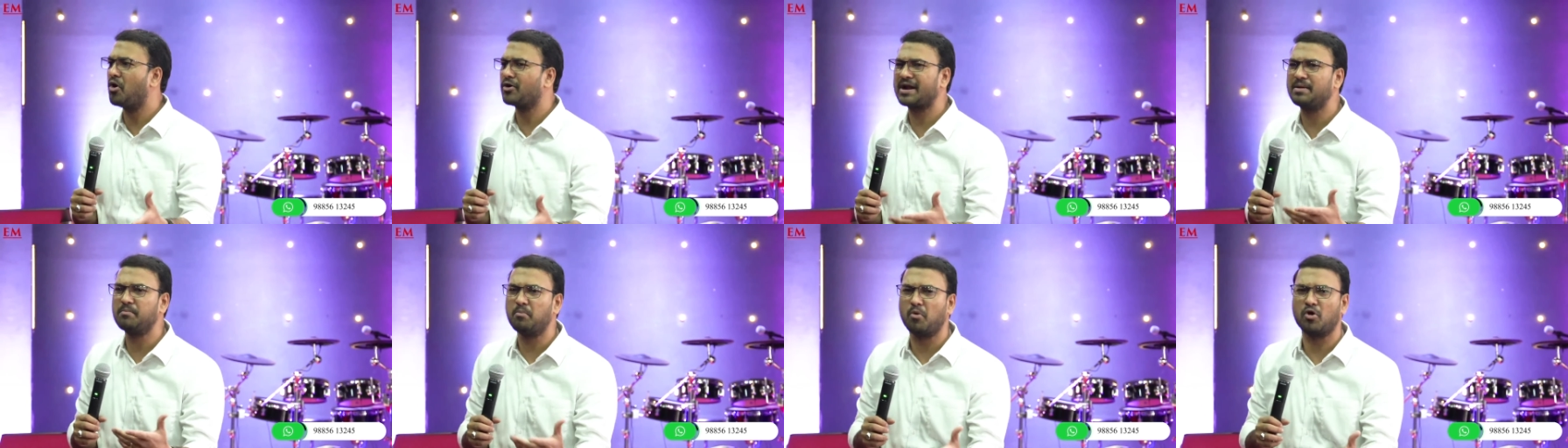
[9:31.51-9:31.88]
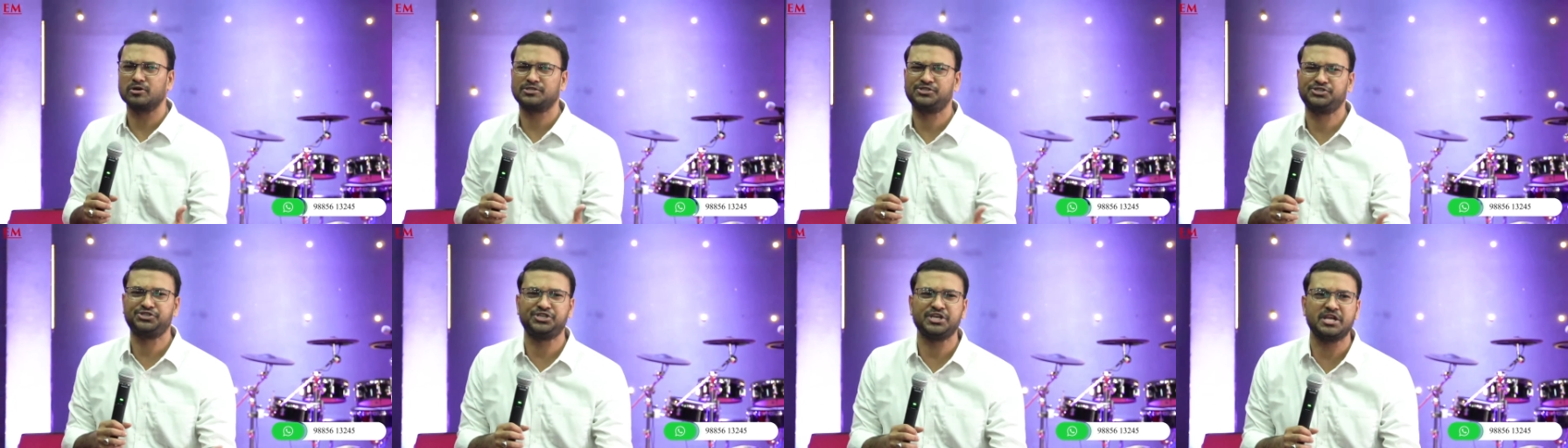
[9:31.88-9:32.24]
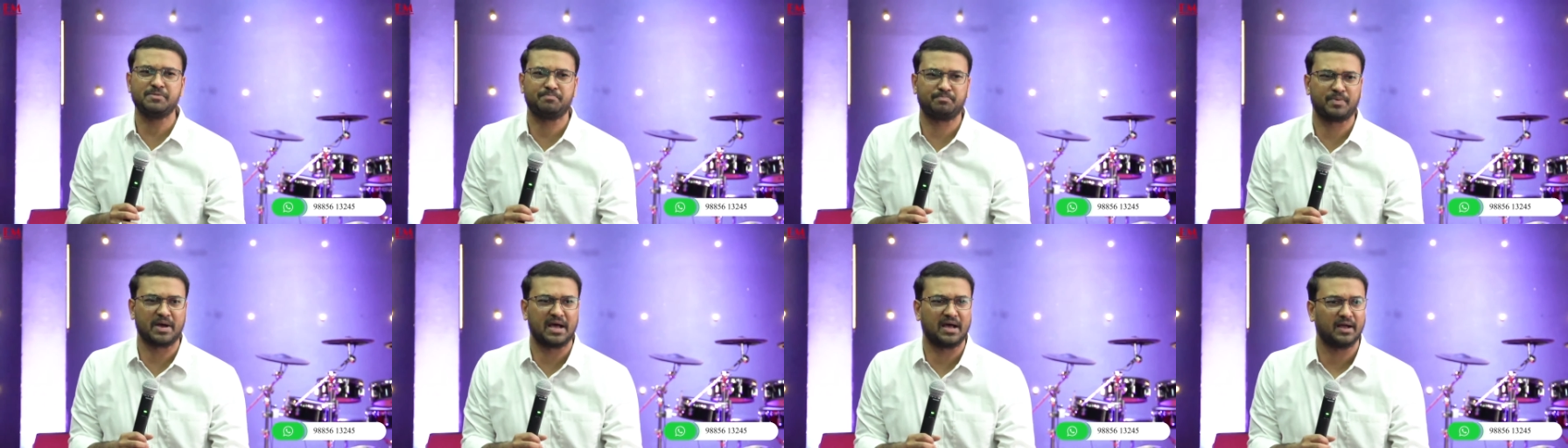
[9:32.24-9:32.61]
and more
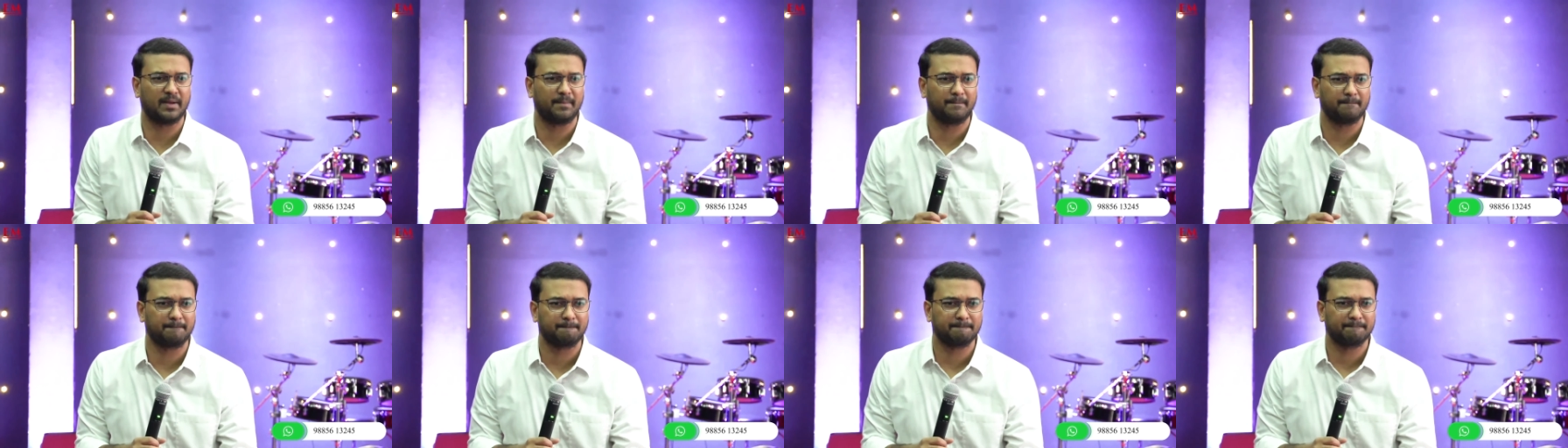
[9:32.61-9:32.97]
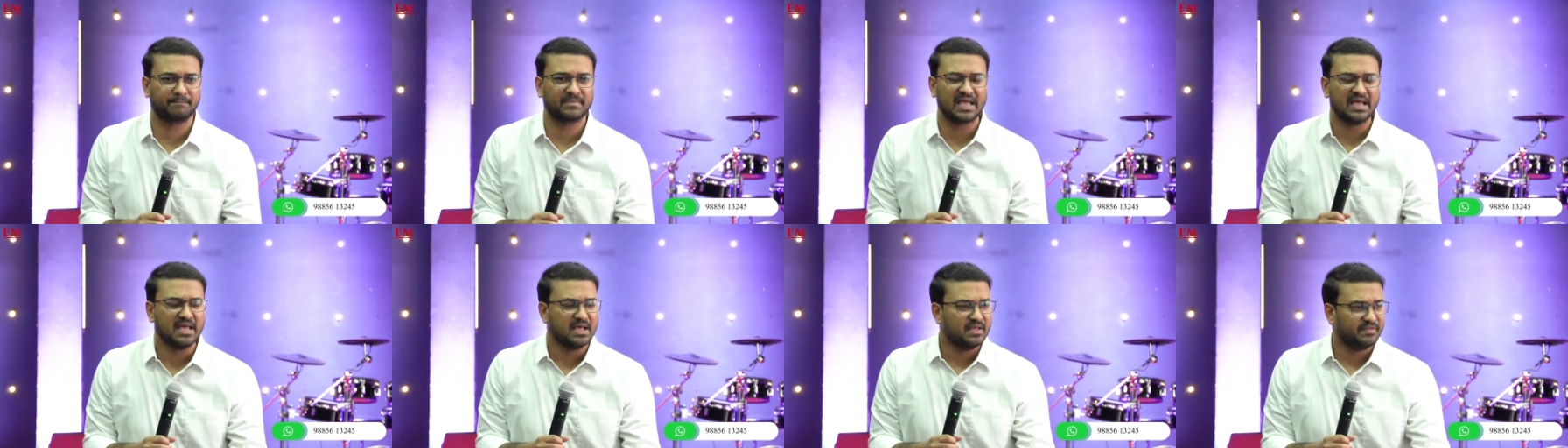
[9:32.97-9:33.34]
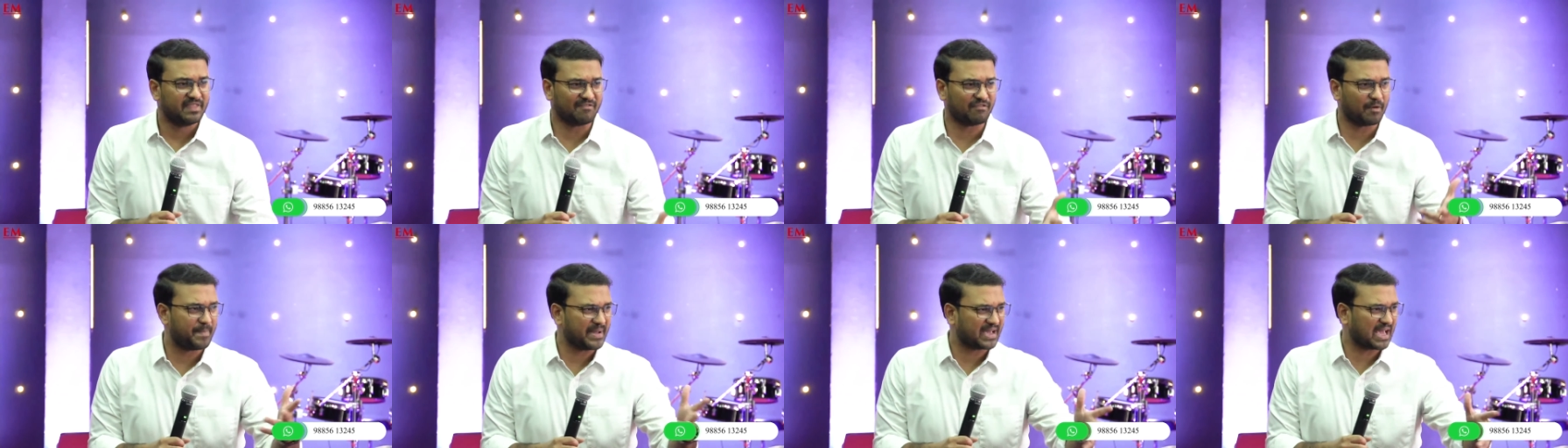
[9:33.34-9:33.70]
sheep. They were
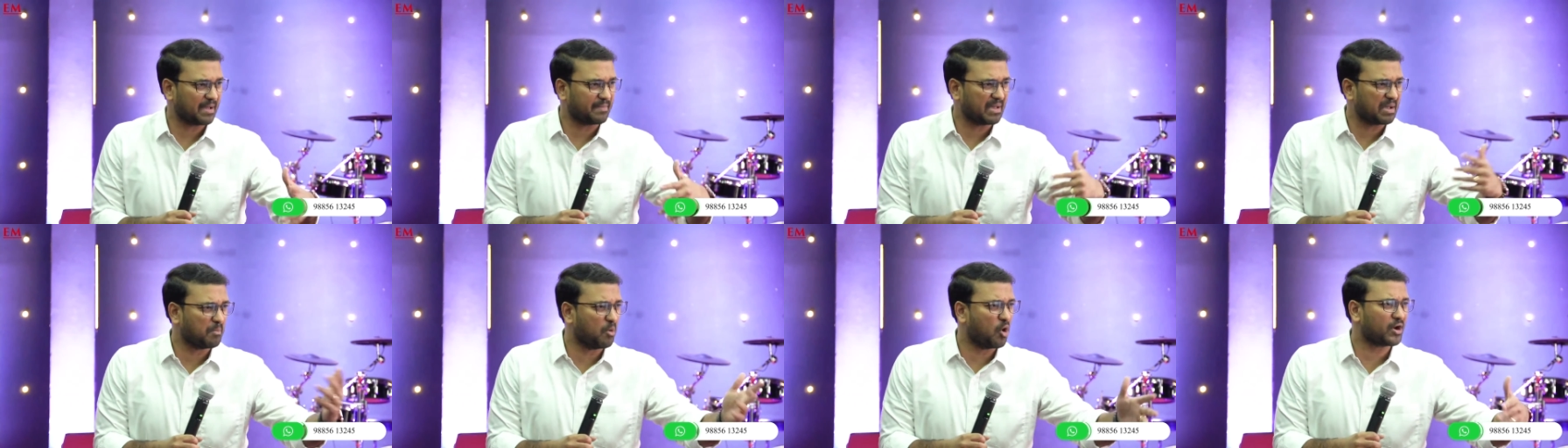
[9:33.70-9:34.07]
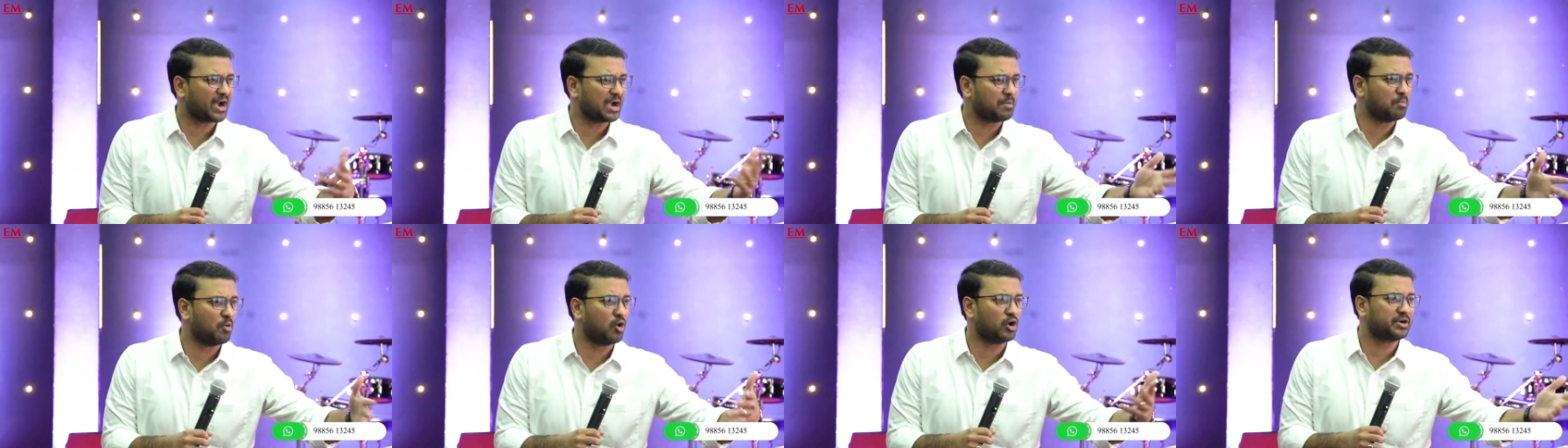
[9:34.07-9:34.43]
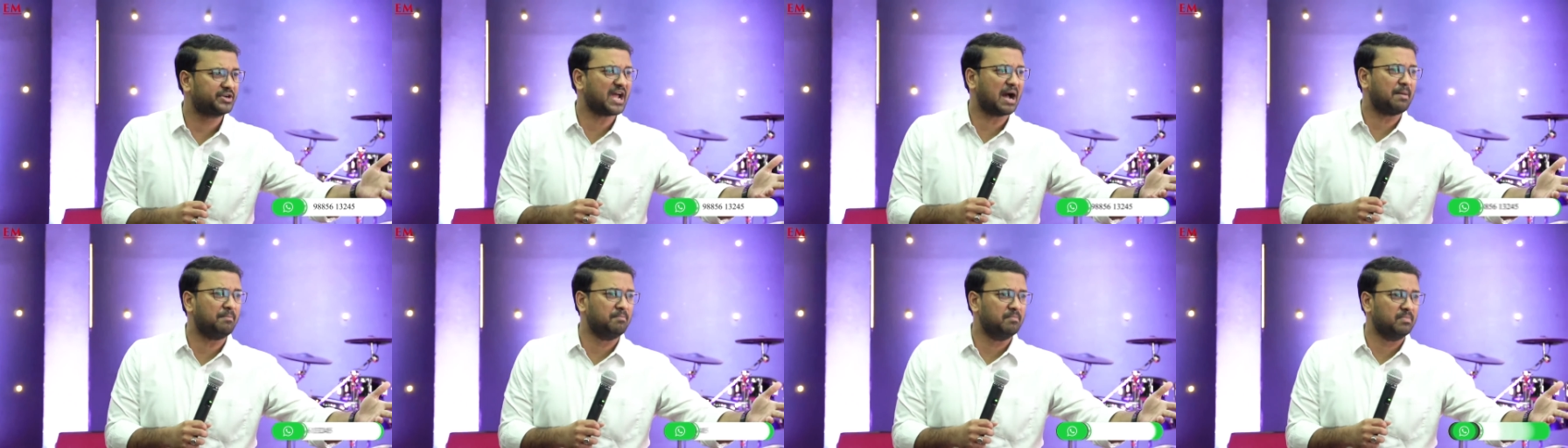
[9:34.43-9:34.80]
becoming more and more
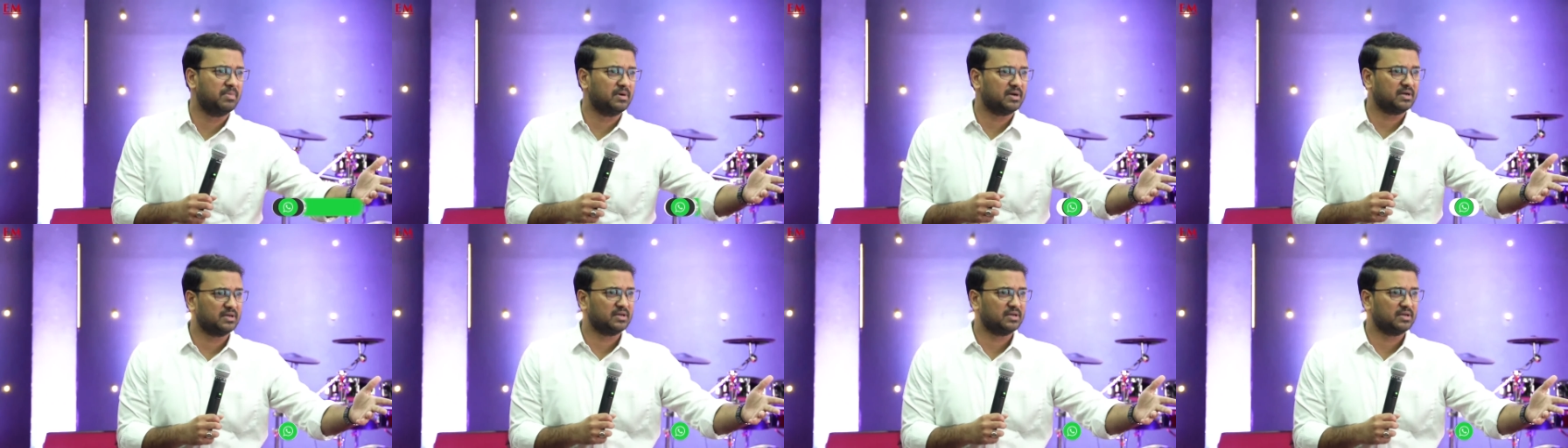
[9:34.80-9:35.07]
dumb.